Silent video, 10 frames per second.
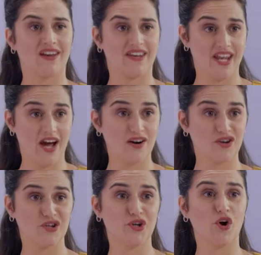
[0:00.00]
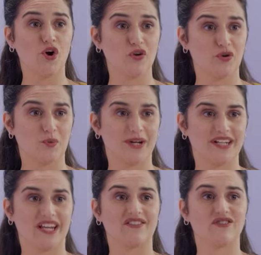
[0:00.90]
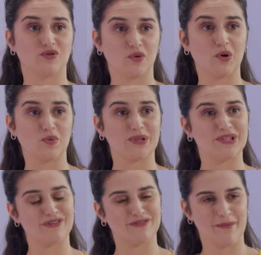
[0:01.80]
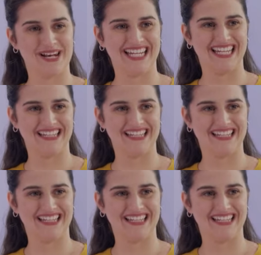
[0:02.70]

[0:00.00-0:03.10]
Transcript: Now, your older one can stroll with the family.